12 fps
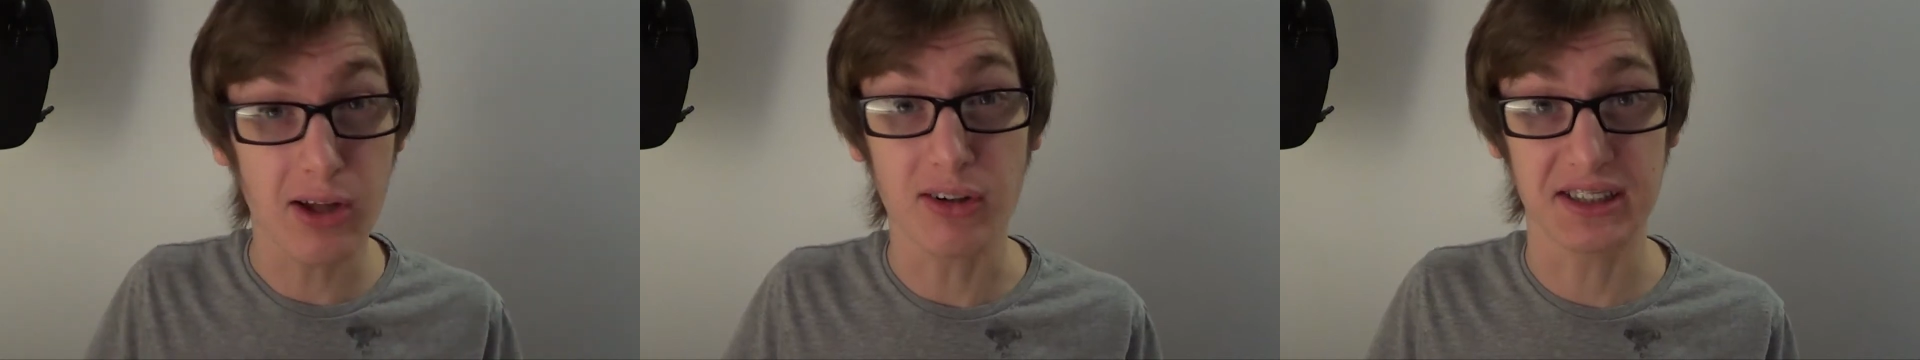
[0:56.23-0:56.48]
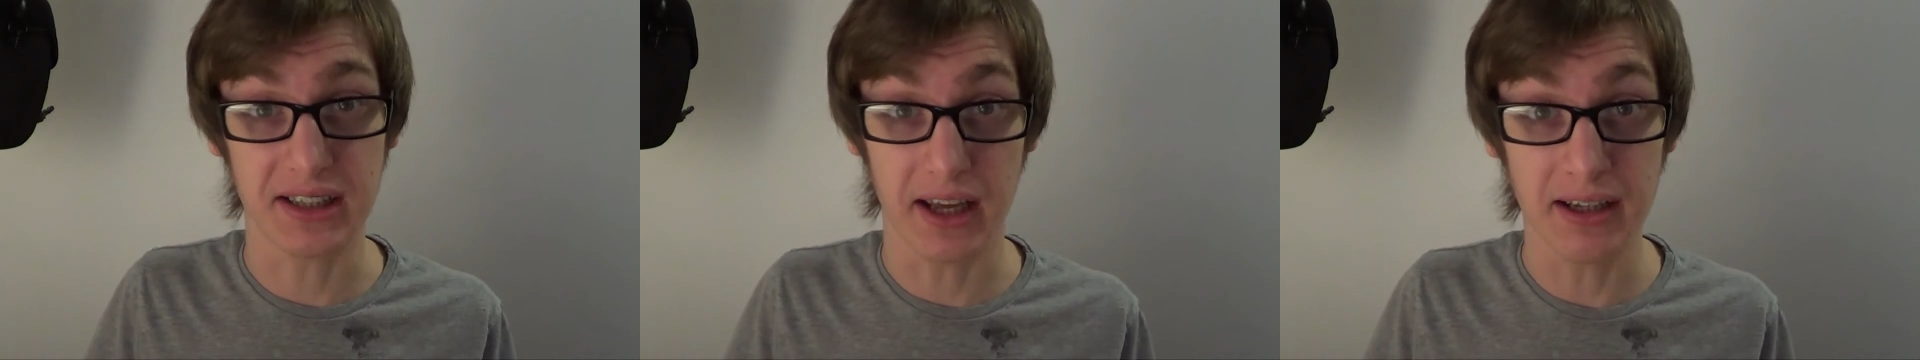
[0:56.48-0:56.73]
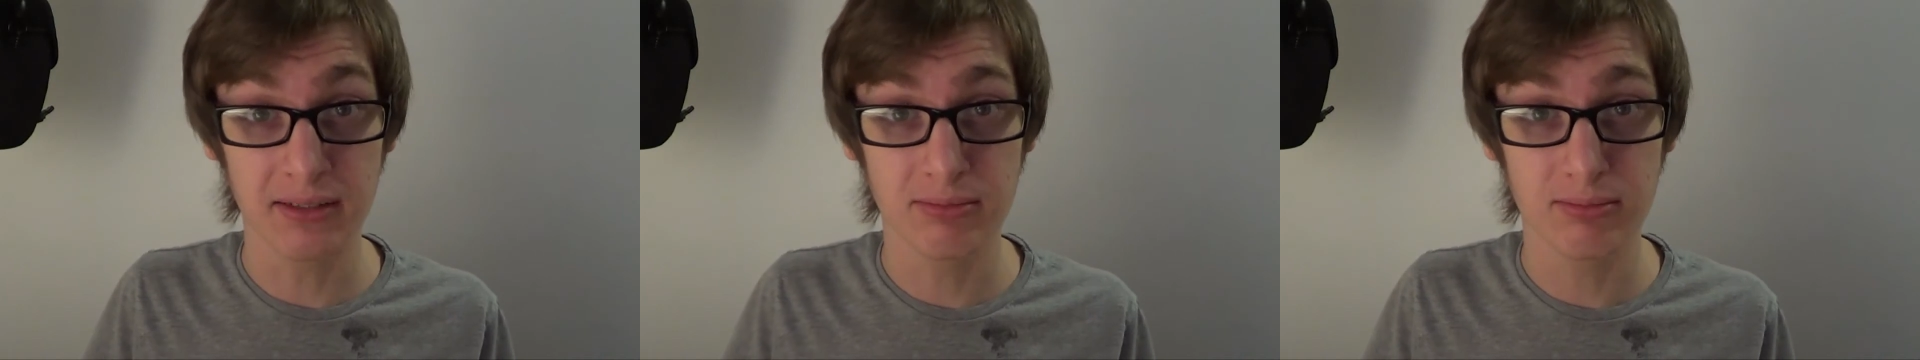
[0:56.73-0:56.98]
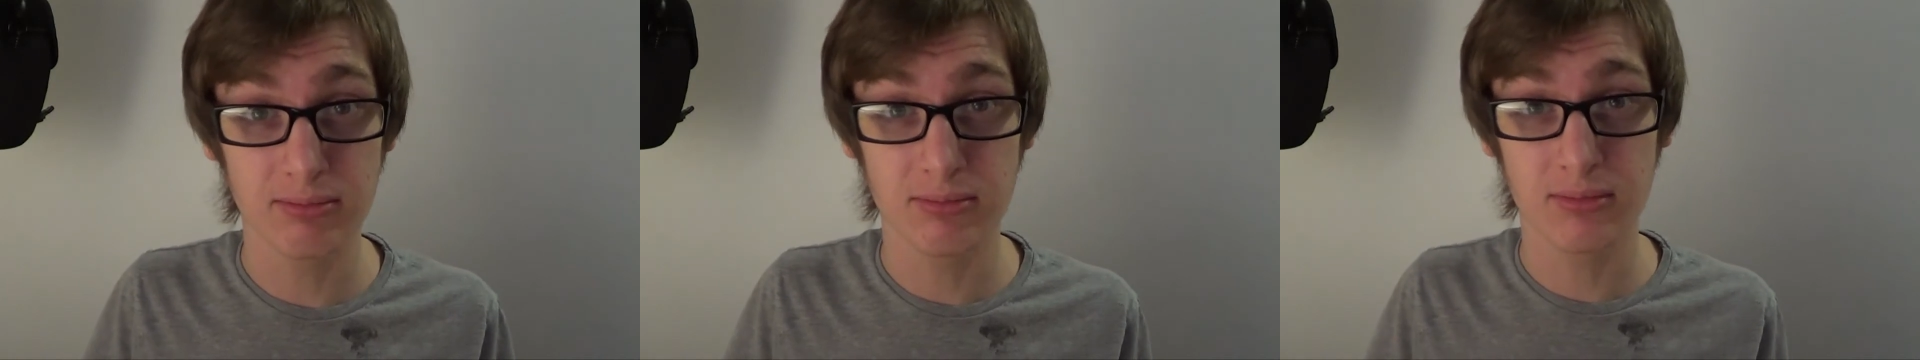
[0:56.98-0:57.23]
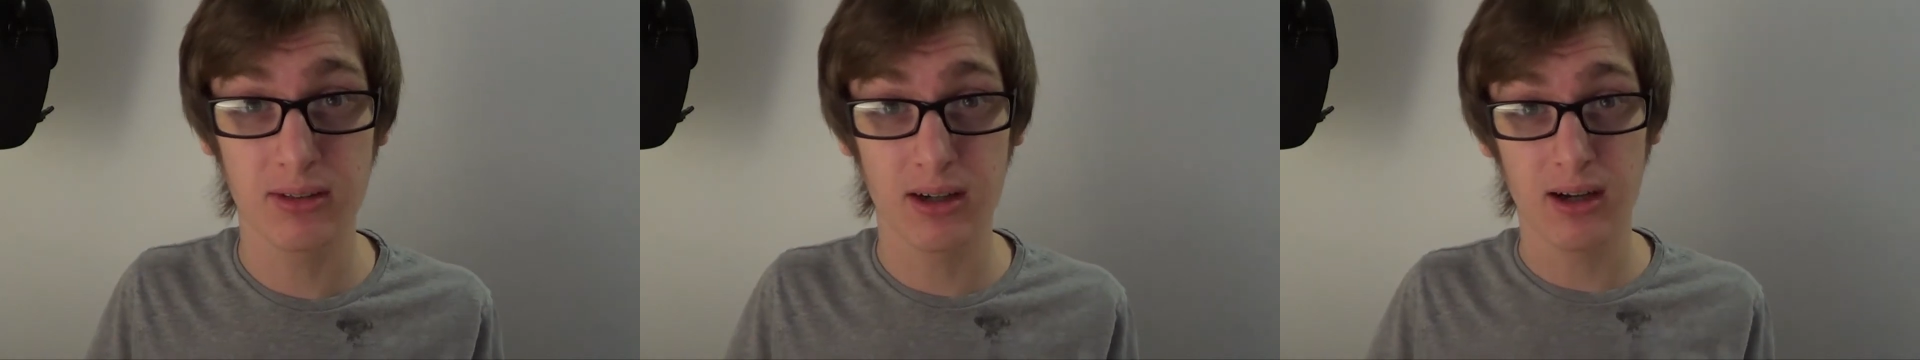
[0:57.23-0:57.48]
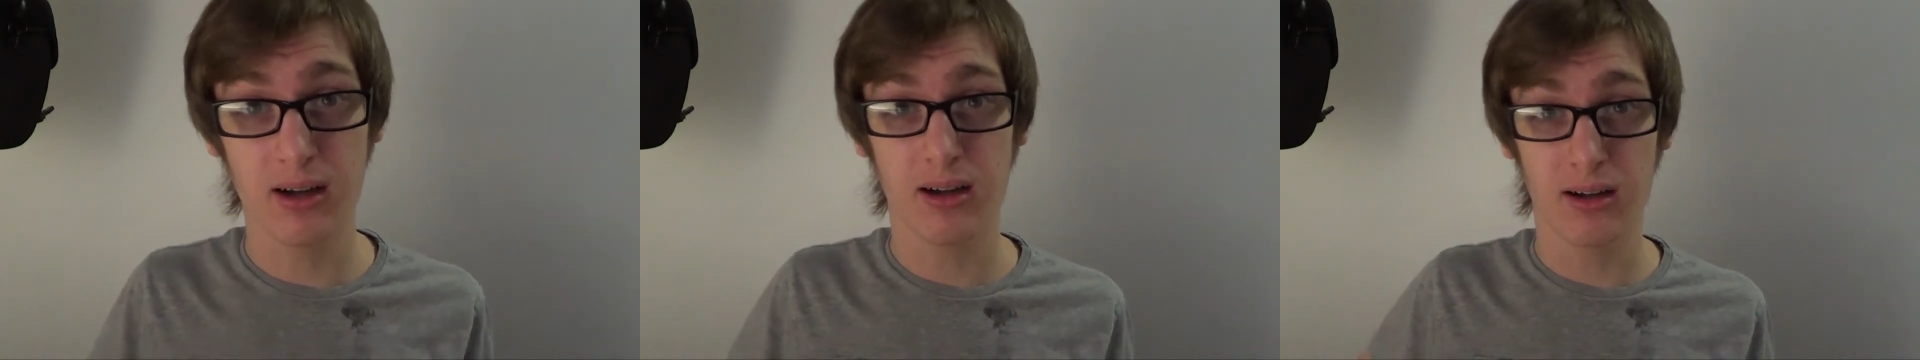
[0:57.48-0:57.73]
not a stain.
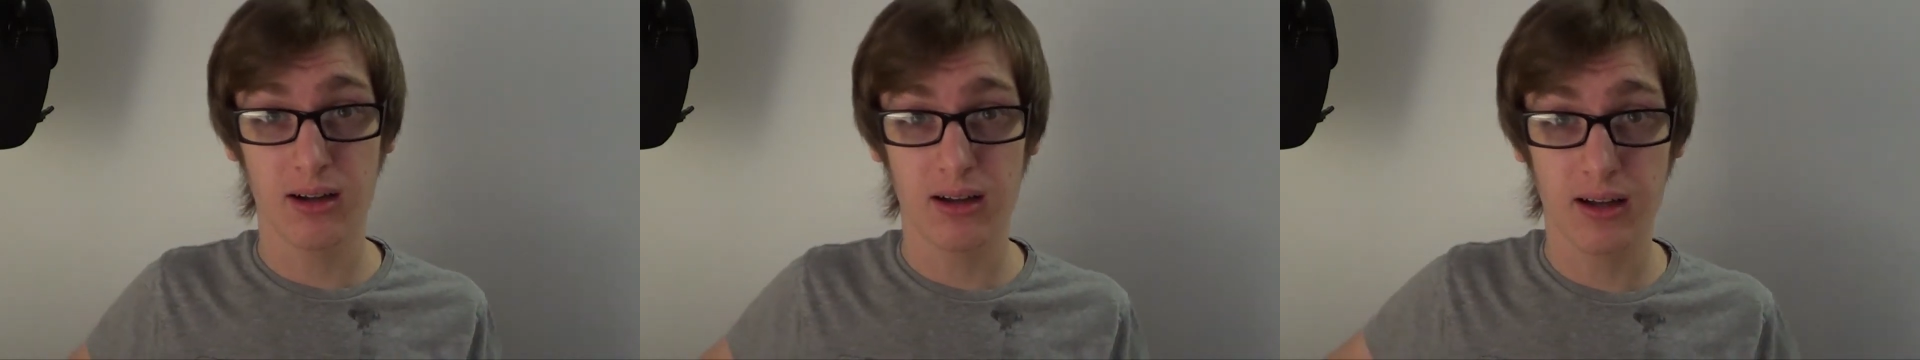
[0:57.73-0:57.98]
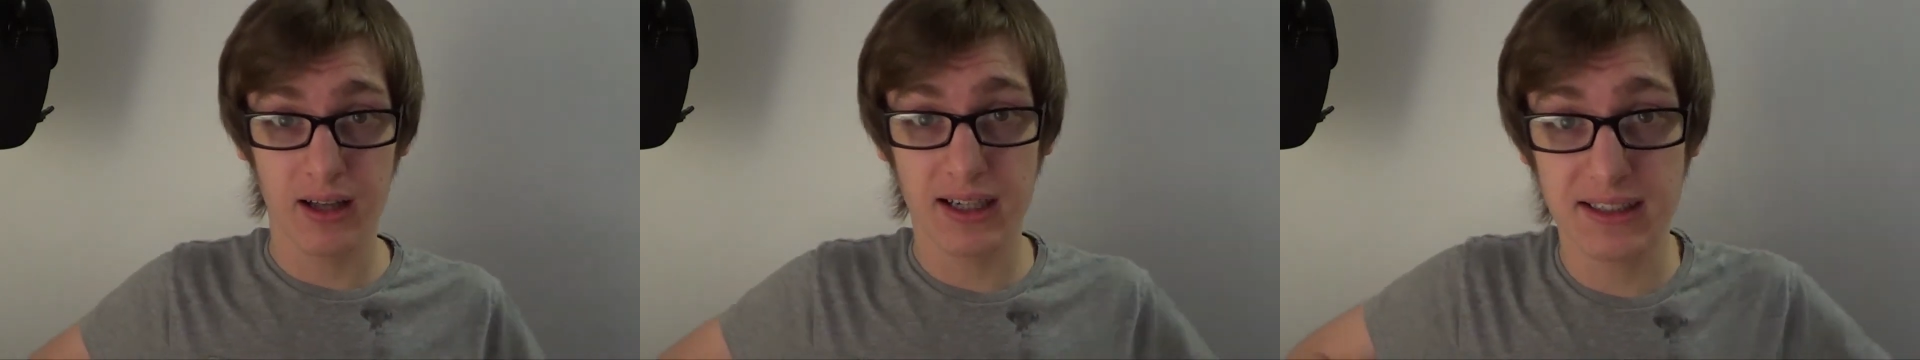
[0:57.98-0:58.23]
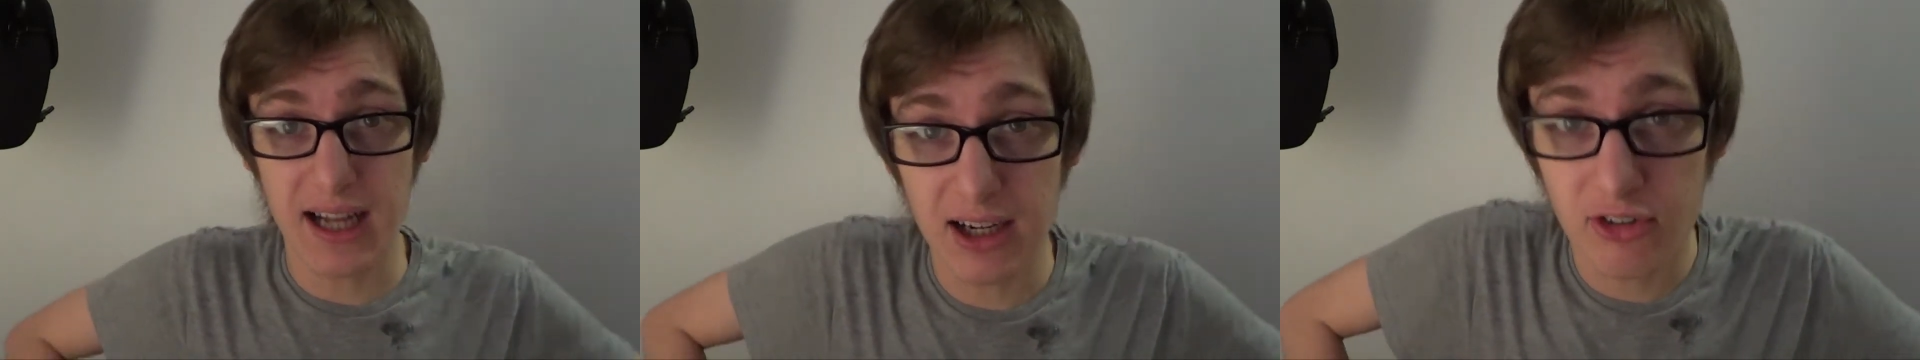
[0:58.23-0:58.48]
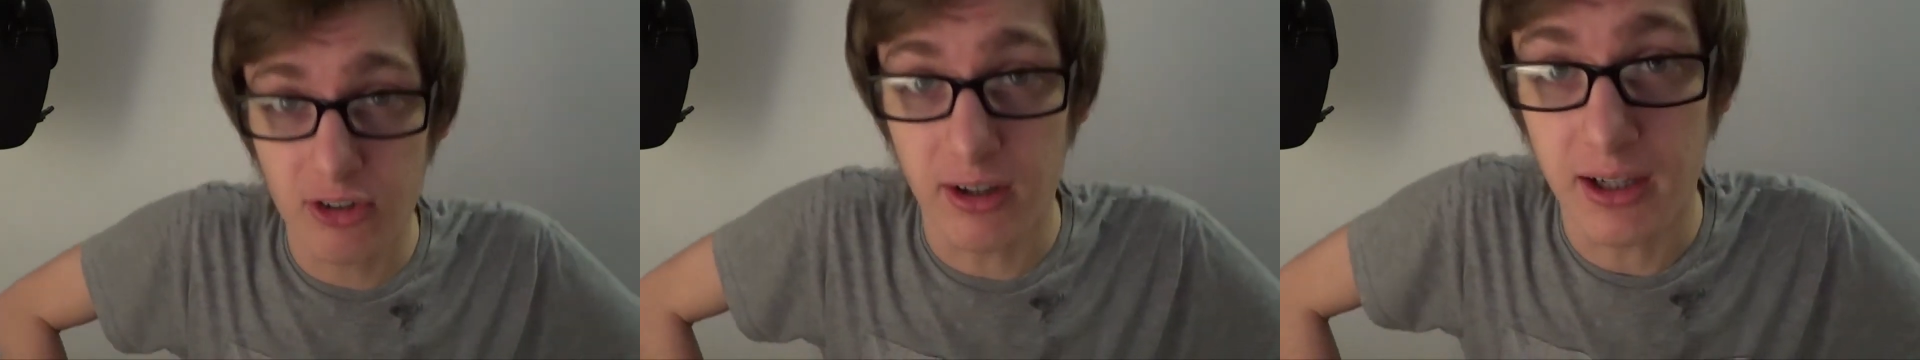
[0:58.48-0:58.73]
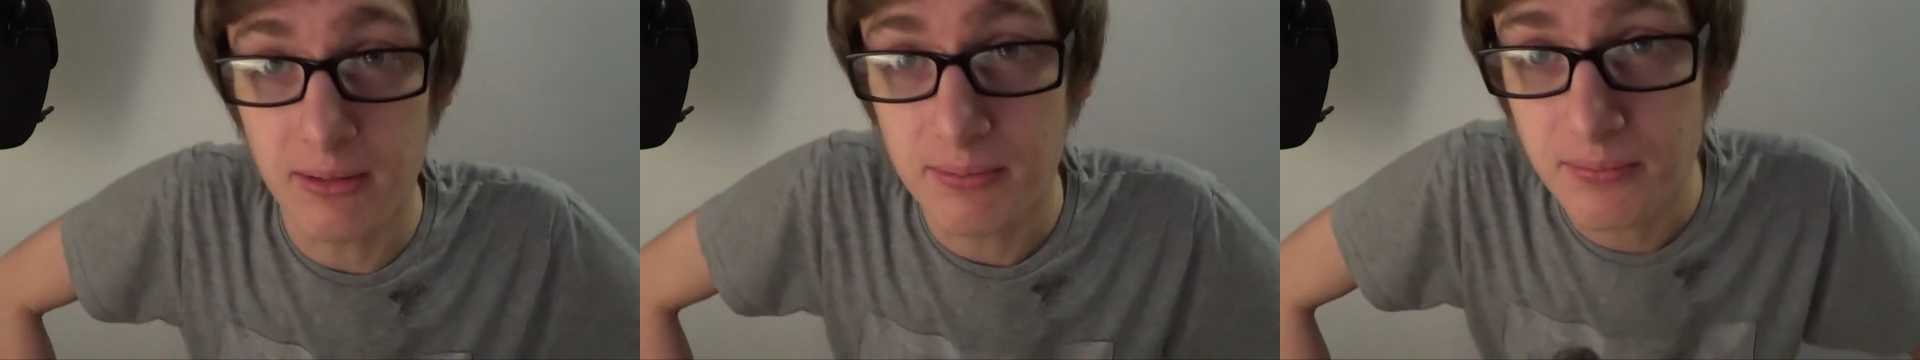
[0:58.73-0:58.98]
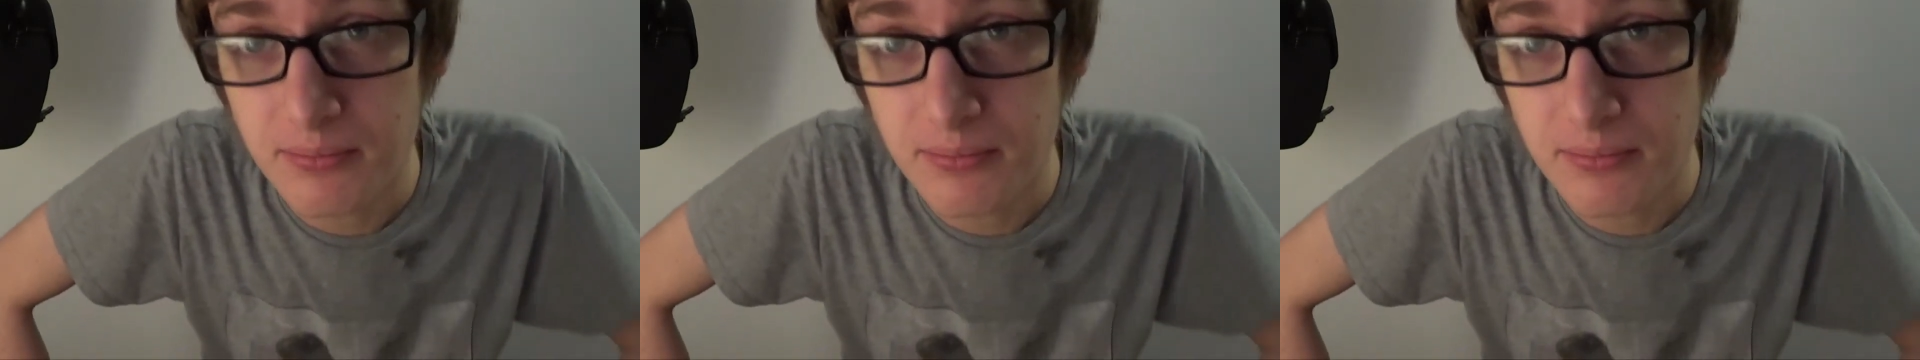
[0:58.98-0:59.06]
It is actually